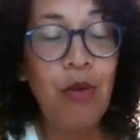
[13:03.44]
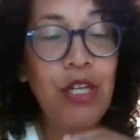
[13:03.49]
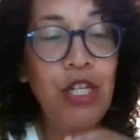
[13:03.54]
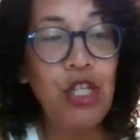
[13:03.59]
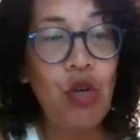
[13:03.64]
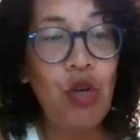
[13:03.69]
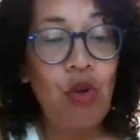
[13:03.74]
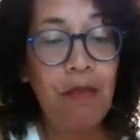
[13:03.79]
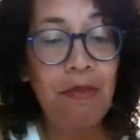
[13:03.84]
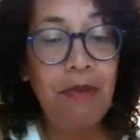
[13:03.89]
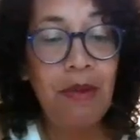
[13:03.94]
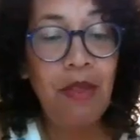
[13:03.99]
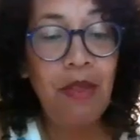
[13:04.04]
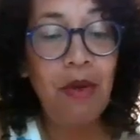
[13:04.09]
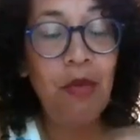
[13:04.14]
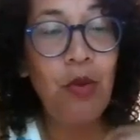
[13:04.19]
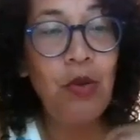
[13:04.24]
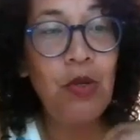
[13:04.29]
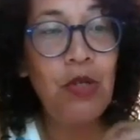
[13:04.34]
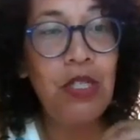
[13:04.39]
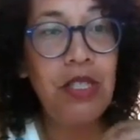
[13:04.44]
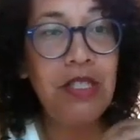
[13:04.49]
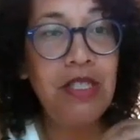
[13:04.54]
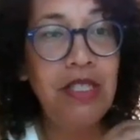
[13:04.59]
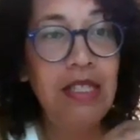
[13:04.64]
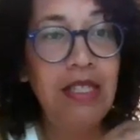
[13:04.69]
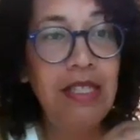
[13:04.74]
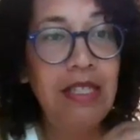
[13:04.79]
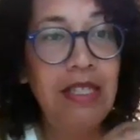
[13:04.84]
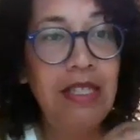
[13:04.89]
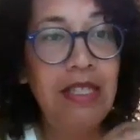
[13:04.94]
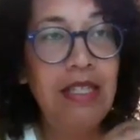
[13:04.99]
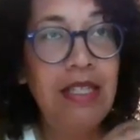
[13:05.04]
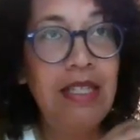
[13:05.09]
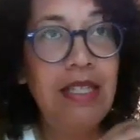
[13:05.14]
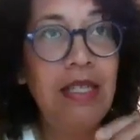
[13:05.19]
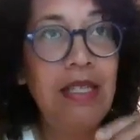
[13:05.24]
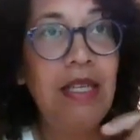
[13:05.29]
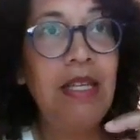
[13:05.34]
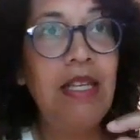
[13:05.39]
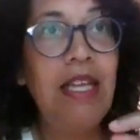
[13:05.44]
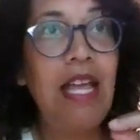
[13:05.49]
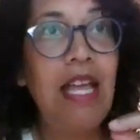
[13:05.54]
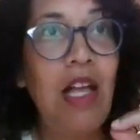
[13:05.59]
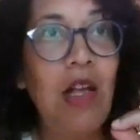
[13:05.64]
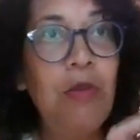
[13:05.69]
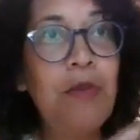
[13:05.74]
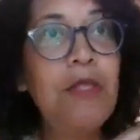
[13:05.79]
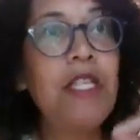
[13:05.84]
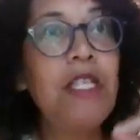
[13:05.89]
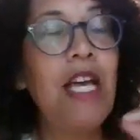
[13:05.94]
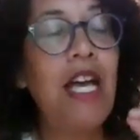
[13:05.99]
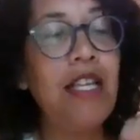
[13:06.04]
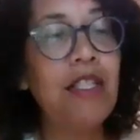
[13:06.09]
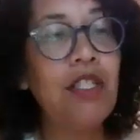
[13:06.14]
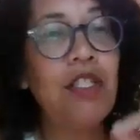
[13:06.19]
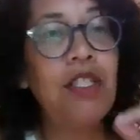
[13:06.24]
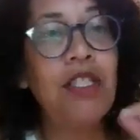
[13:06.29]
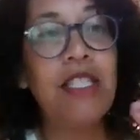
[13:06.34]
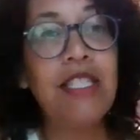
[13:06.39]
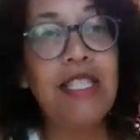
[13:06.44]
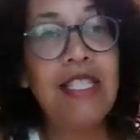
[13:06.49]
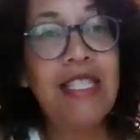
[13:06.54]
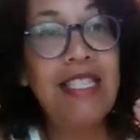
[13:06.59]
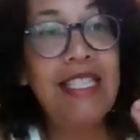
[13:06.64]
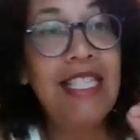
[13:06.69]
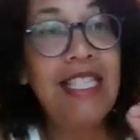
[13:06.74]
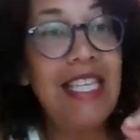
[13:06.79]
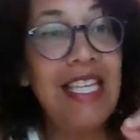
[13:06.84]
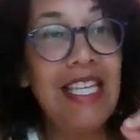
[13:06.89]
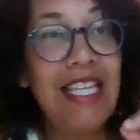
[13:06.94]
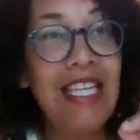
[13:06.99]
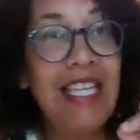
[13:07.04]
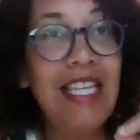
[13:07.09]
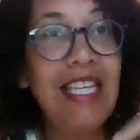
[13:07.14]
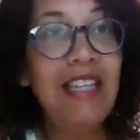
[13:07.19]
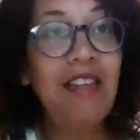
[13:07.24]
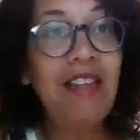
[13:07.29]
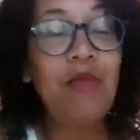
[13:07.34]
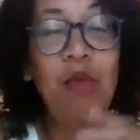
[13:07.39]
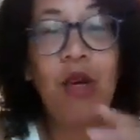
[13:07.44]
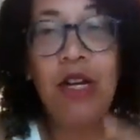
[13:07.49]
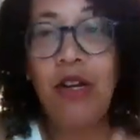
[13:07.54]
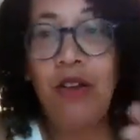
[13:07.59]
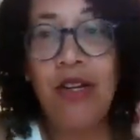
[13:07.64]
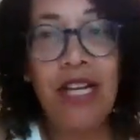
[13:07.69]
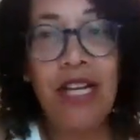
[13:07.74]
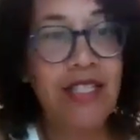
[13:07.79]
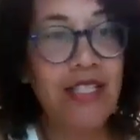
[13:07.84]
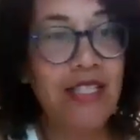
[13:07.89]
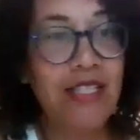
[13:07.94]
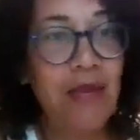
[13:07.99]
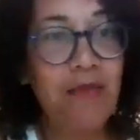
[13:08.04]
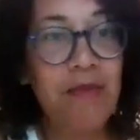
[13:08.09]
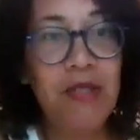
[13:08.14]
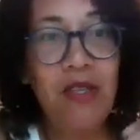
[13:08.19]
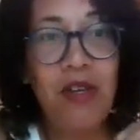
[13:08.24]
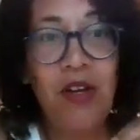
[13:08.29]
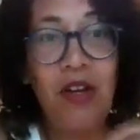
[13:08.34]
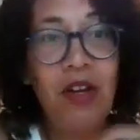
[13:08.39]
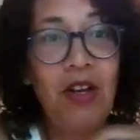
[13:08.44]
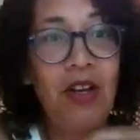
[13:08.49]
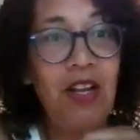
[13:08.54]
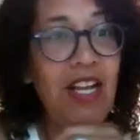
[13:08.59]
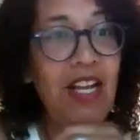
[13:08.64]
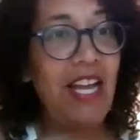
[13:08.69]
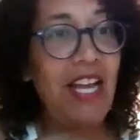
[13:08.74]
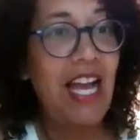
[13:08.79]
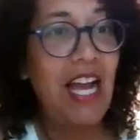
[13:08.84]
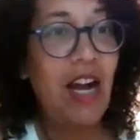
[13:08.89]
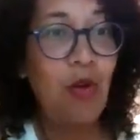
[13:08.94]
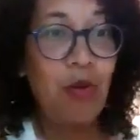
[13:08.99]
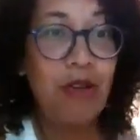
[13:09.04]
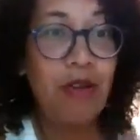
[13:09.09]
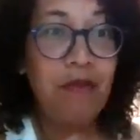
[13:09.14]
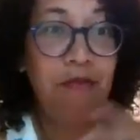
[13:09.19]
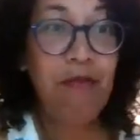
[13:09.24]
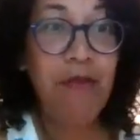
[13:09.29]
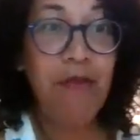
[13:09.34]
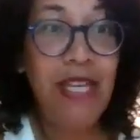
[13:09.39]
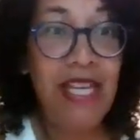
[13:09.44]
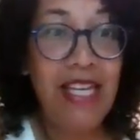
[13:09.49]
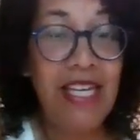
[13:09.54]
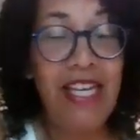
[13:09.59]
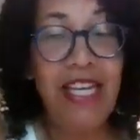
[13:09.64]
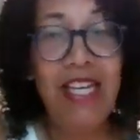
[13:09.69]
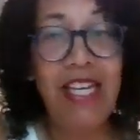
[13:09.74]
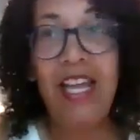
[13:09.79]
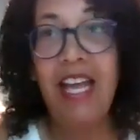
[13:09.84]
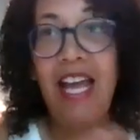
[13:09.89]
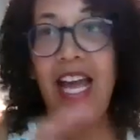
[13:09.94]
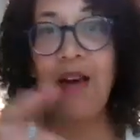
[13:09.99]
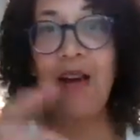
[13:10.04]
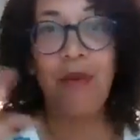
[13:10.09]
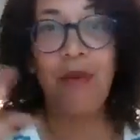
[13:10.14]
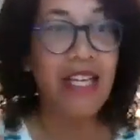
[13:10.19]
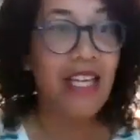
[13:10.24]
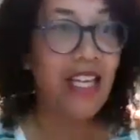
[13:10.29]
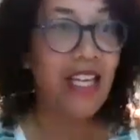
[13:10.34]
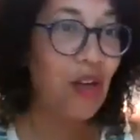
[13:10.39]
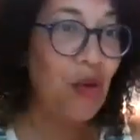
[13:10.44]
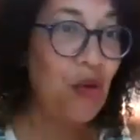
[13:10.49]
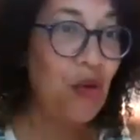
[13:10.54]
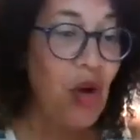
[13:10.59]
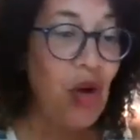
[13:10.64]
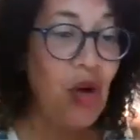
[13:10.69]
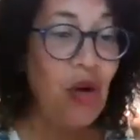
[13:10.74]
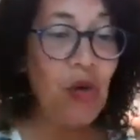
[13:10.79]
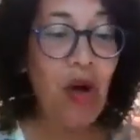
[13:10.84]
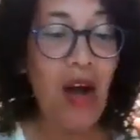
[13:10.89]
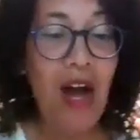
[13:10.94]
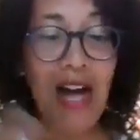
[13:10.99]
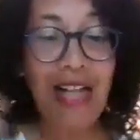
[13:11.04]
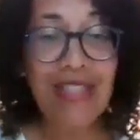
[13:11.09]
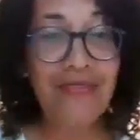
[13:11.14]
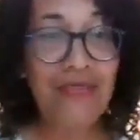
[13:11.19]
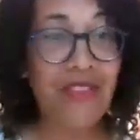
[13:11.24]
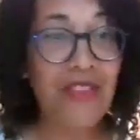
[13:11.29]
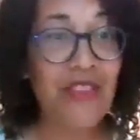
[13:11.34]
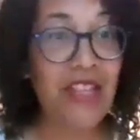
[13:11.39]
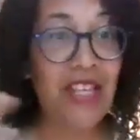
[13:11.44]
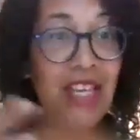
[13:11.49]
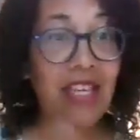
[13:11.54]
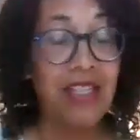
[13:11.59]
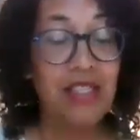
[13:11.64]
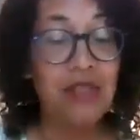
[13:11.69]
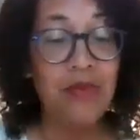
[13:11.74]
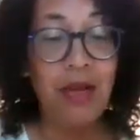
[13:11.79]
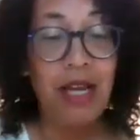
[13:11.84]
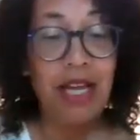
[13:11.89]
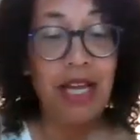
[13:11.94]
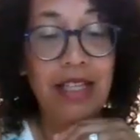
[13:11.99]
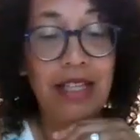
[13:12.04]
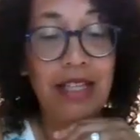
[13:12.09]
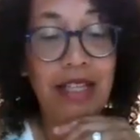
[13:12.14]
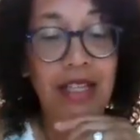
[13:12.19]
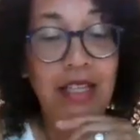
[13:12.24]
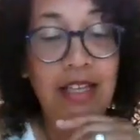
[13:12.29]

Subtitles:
we show up in the world helps us to see what our next steps are, how we've been, how we can grow, all of the things, right?